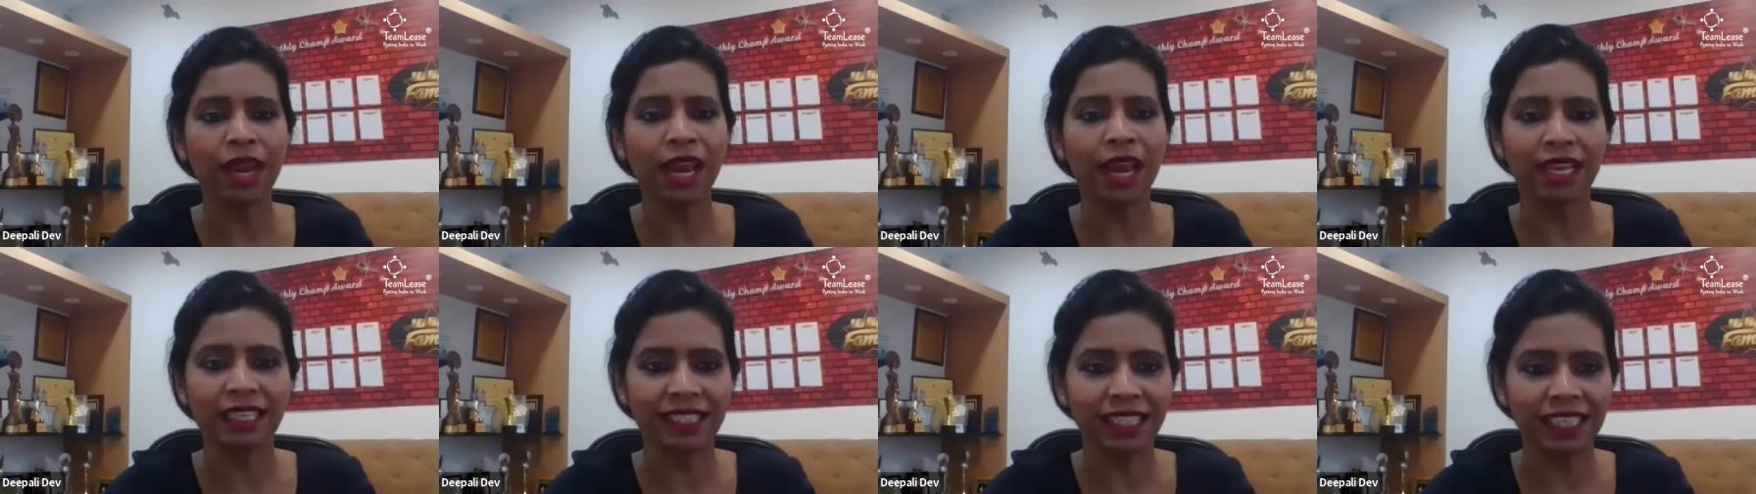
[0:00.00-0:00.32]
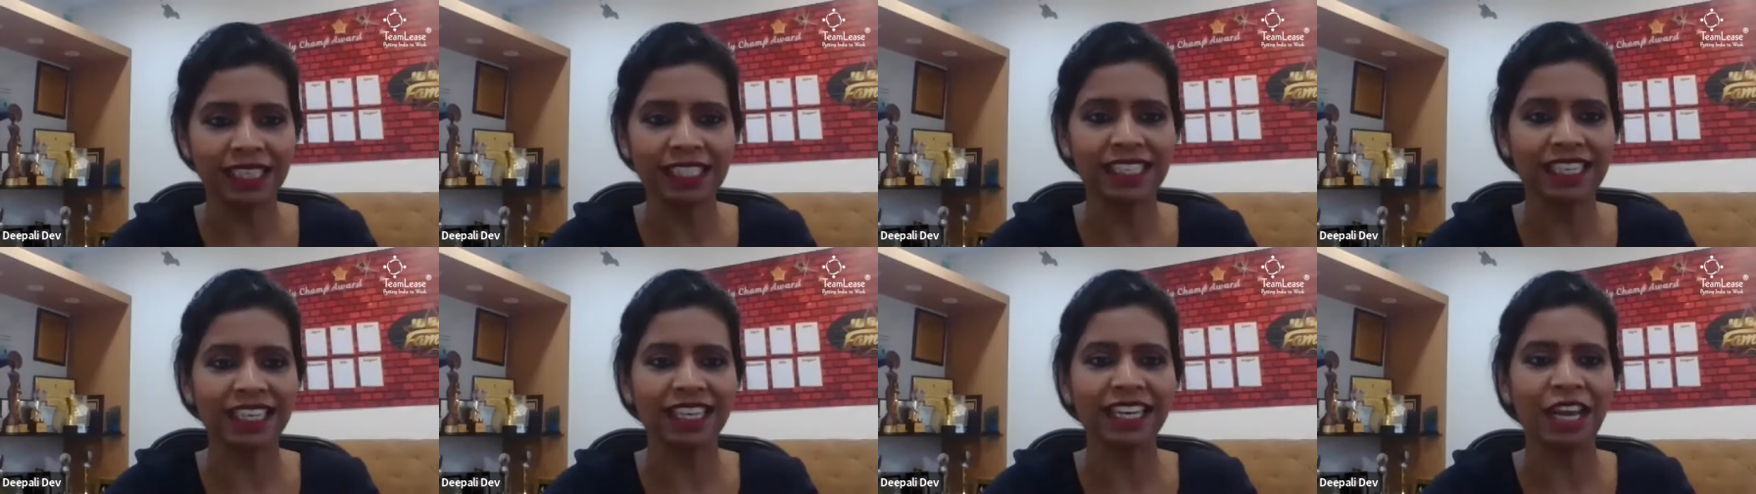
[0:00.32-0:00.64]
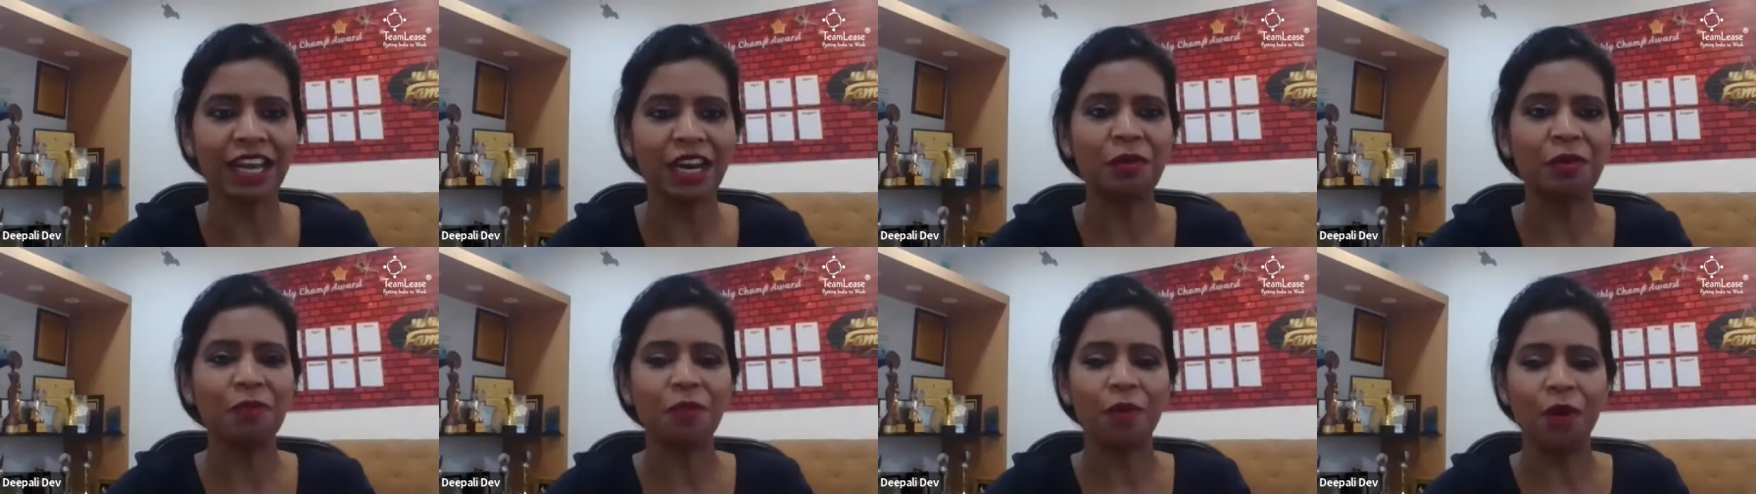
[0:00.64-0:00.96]
be
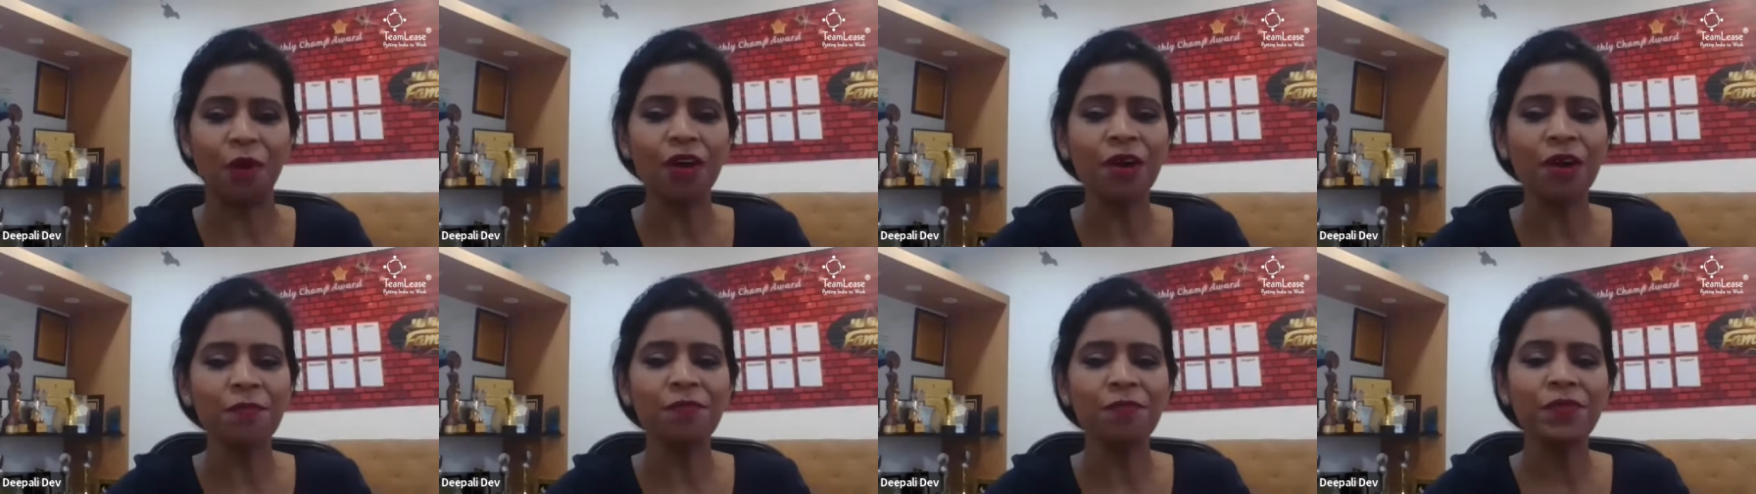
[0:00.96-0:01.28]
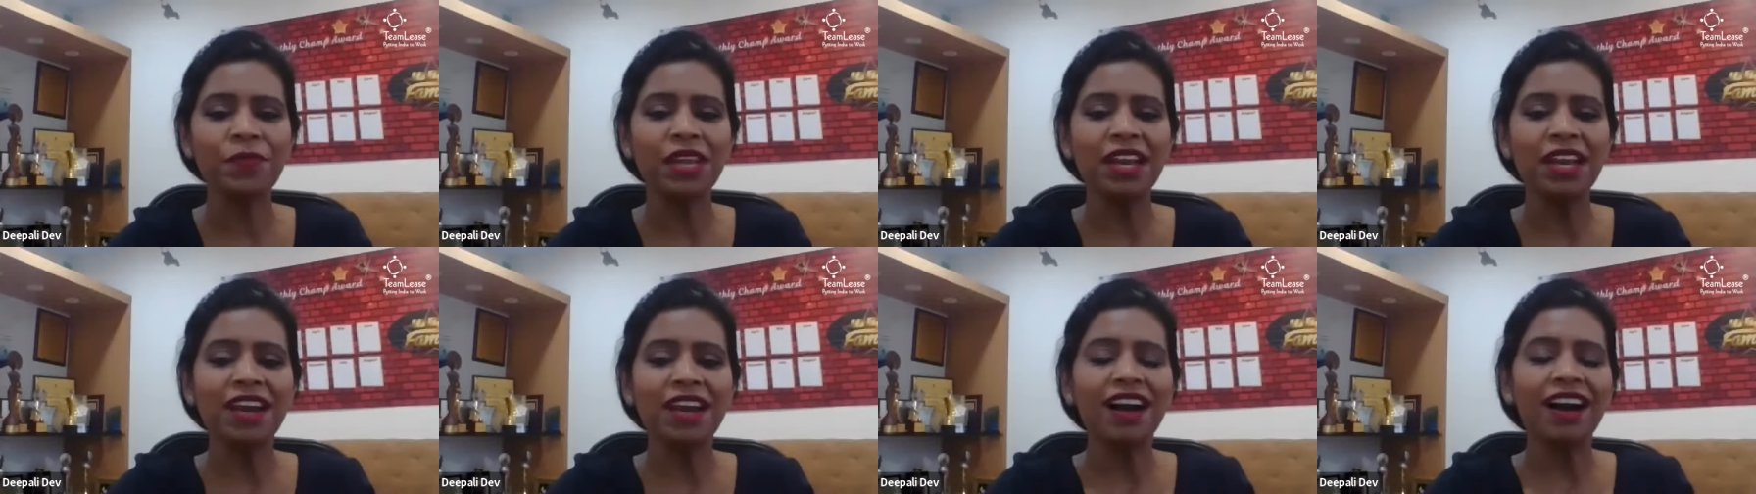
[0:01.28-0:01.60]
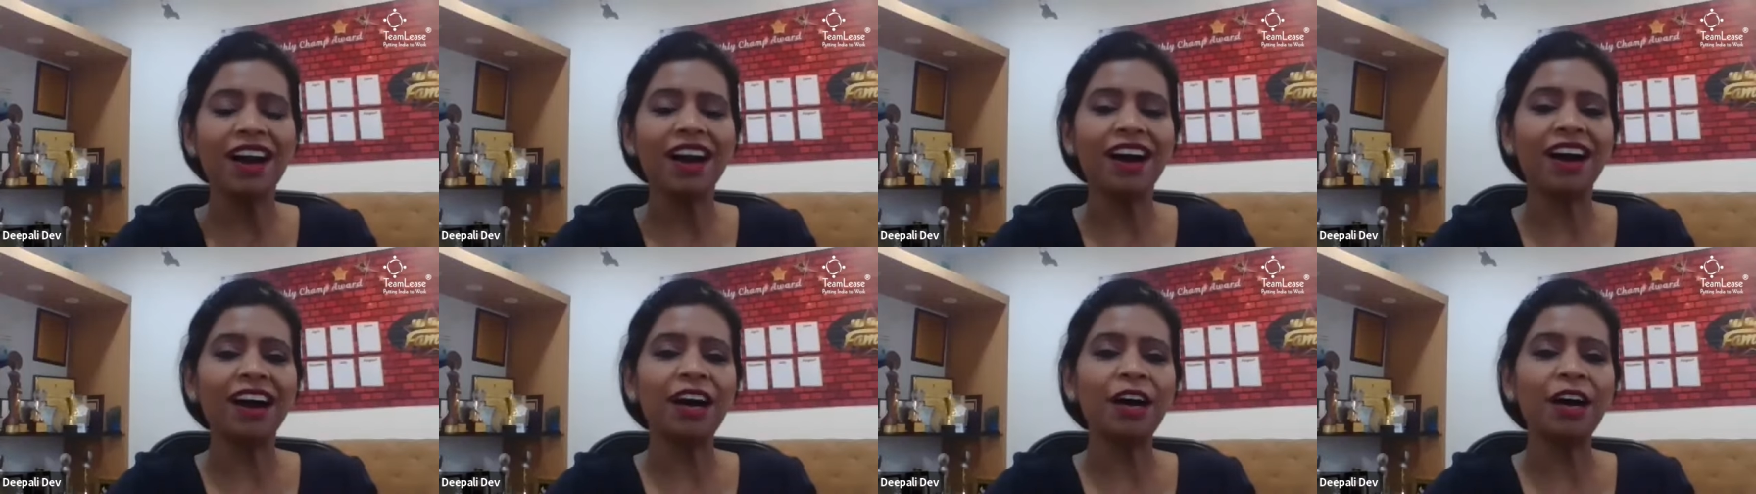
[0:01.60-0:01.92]
existing anymore.
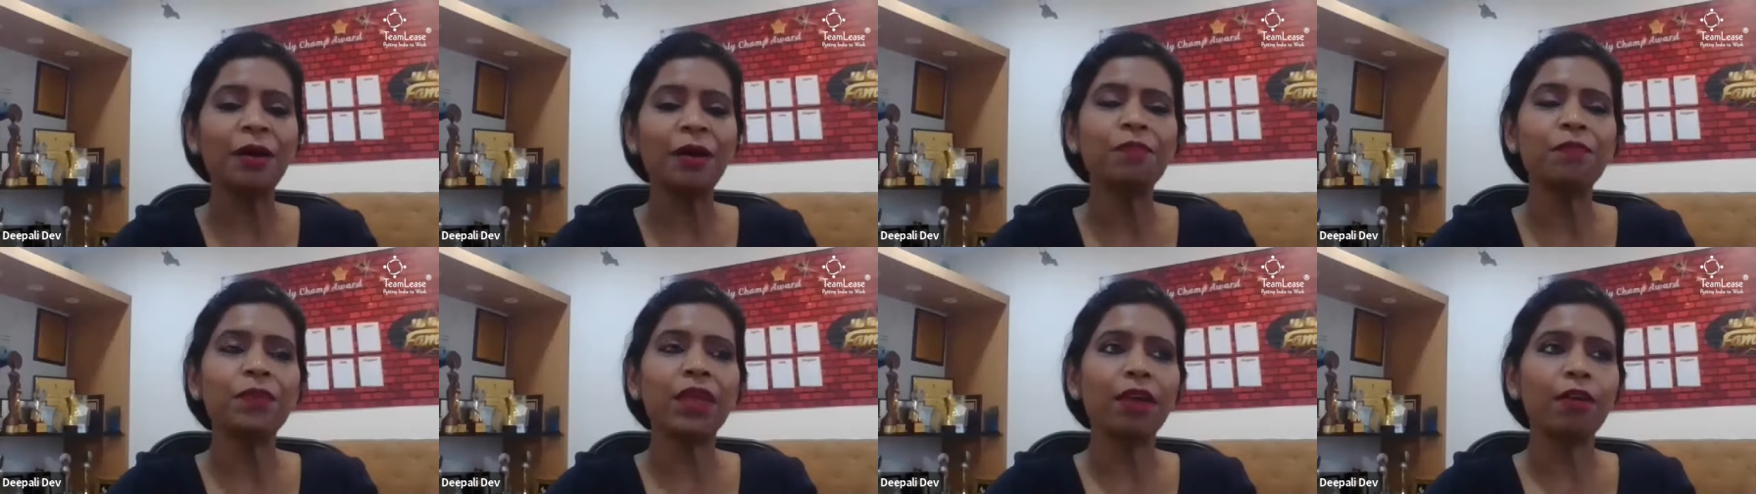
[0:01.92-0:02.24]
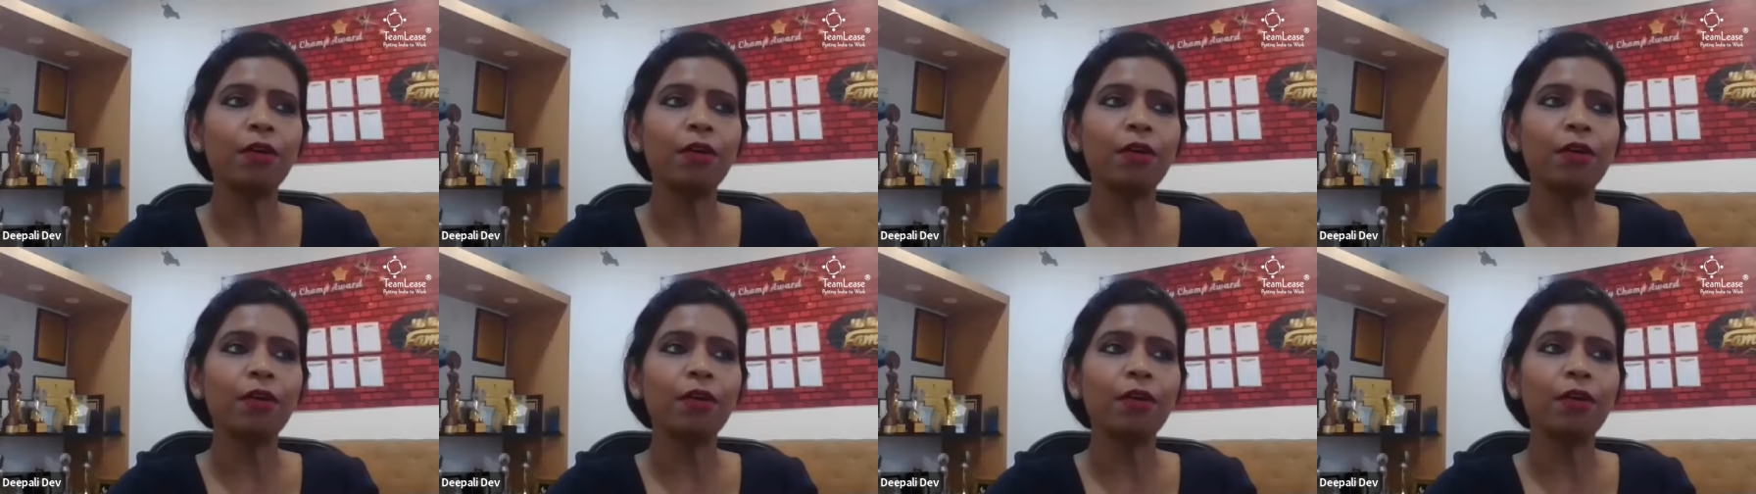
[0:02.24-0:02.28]
Uh,